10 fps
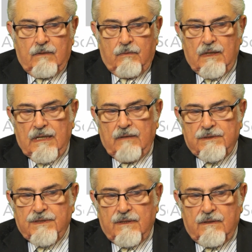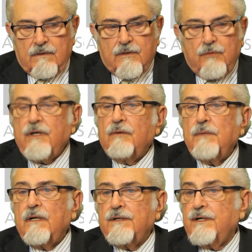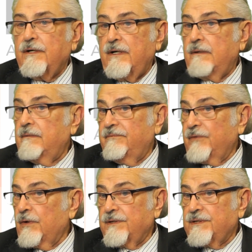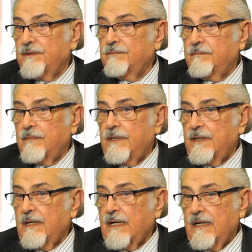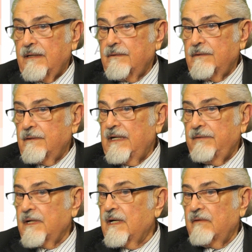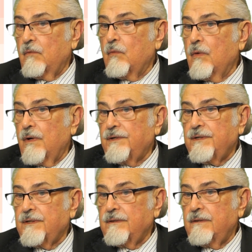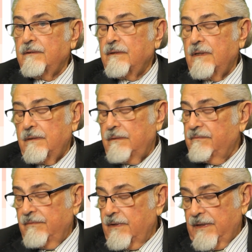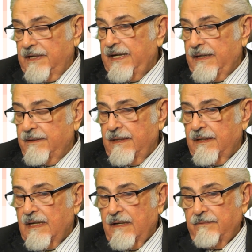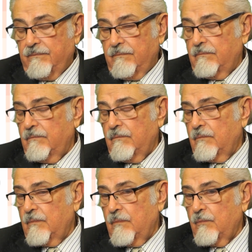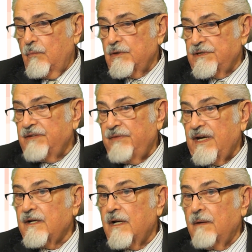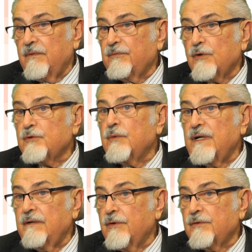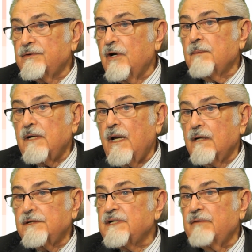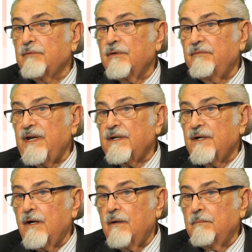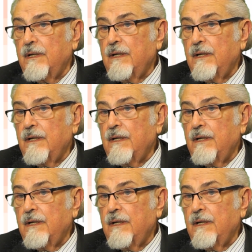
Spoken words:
Well, I was a career military first, and I got every kind of award you could get, and I was in Vietnam, the first dermatologist ever in Vietnam,